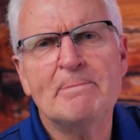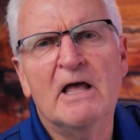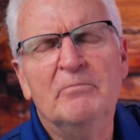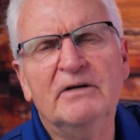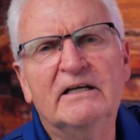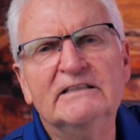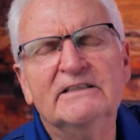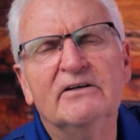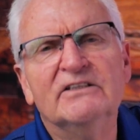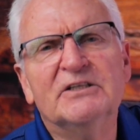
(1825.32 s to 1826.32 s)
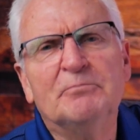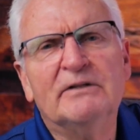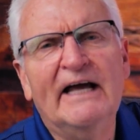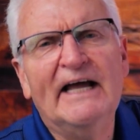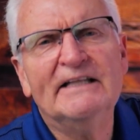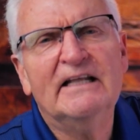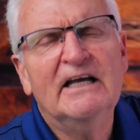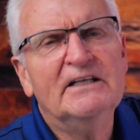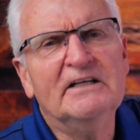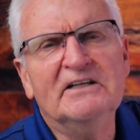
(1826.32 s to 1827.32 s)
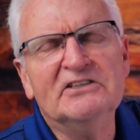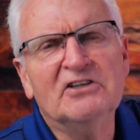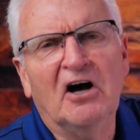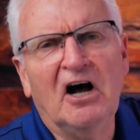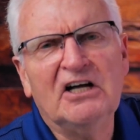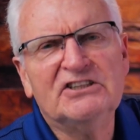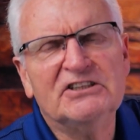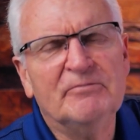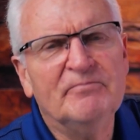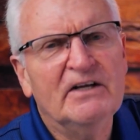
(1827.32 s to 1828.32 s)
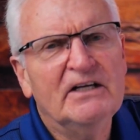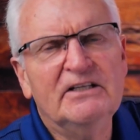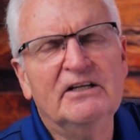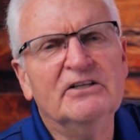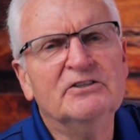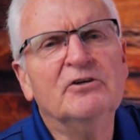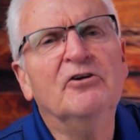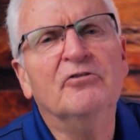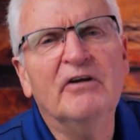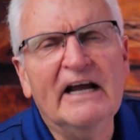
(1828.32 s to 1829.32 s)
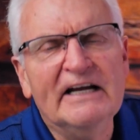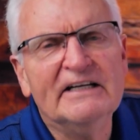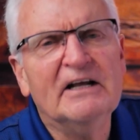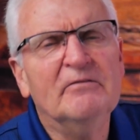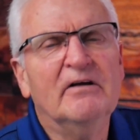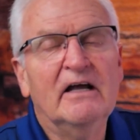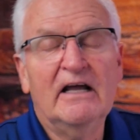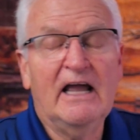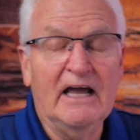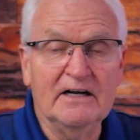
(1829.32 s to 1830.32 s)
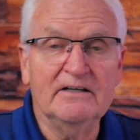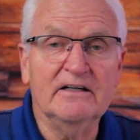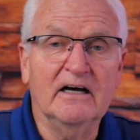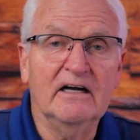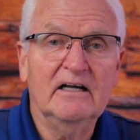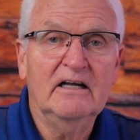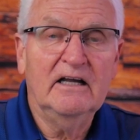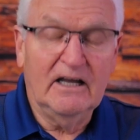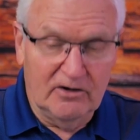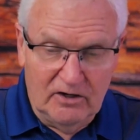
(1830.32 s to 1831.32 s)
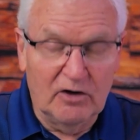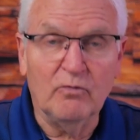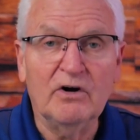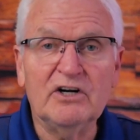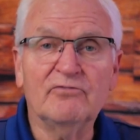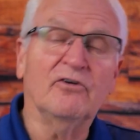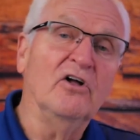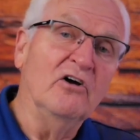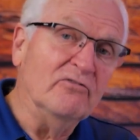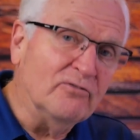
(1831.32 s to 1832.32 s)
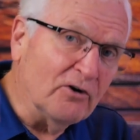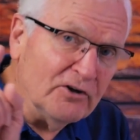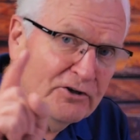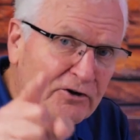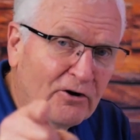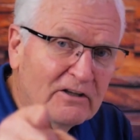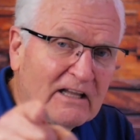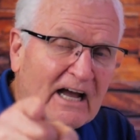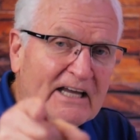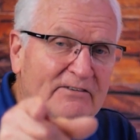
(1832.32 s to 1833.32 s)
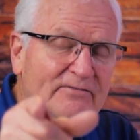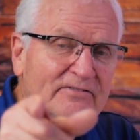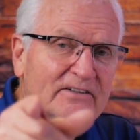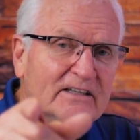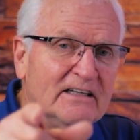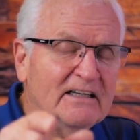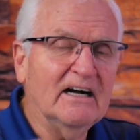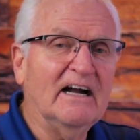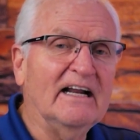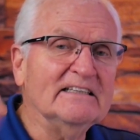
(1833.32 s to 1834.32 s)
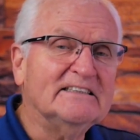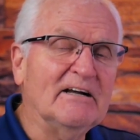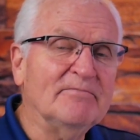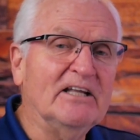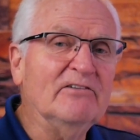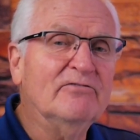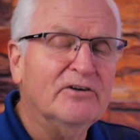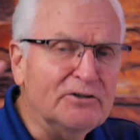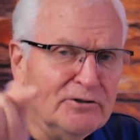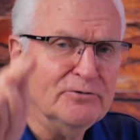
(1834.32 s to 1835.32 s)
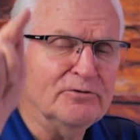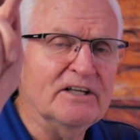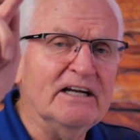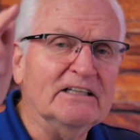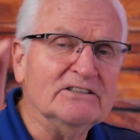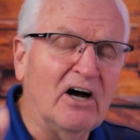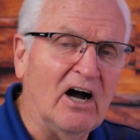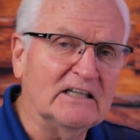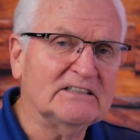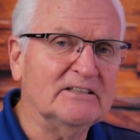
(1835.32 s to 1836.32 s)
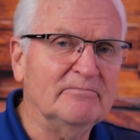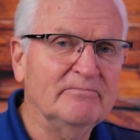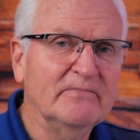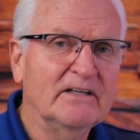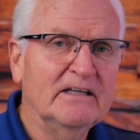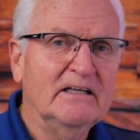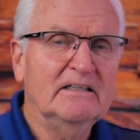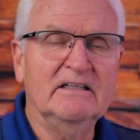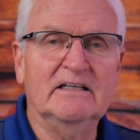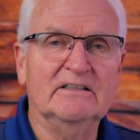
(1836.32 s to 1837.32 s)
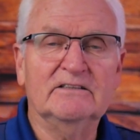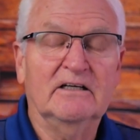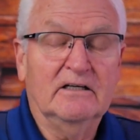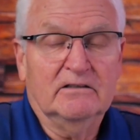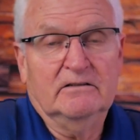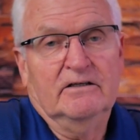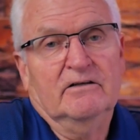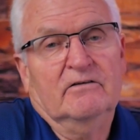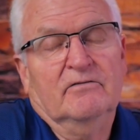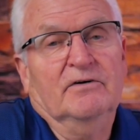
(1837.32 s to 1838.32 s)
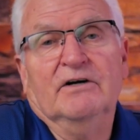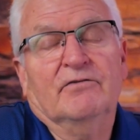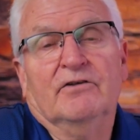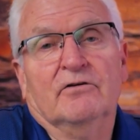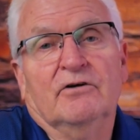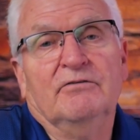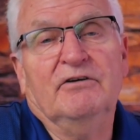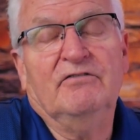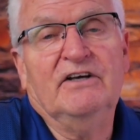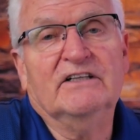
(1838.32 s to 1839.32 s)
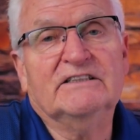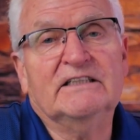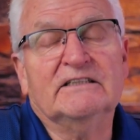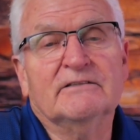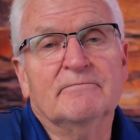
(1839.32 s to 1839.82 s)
because there is a plan that is awesome, that is great and wonderful for your life. God has something for you that is awesome, that is, you know, whenever the Lord reveals it,